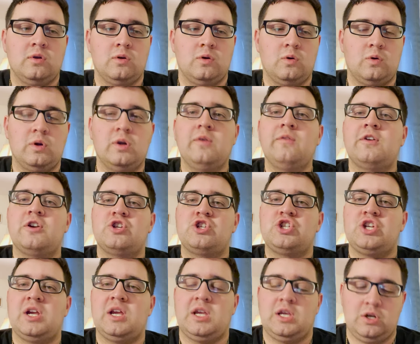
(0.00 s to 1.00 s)
or even a
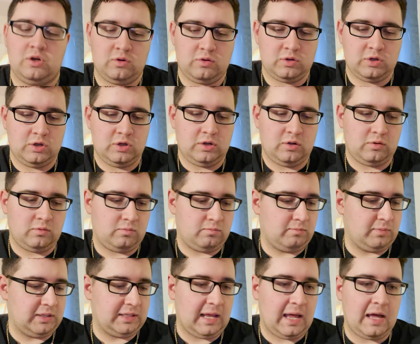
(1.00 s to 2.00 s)
shake. You know,
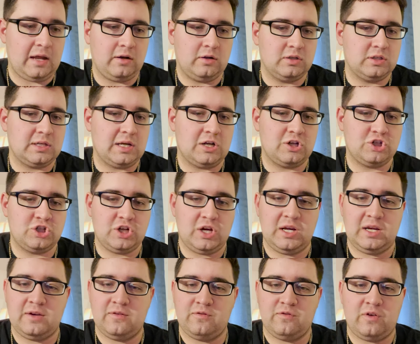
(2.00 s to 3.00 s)
McDonald's got
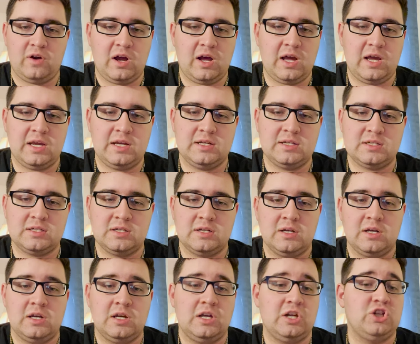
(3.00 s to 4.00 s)
shake and fries
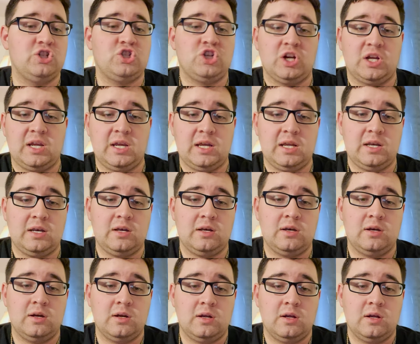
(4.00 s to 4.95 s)
and chicken.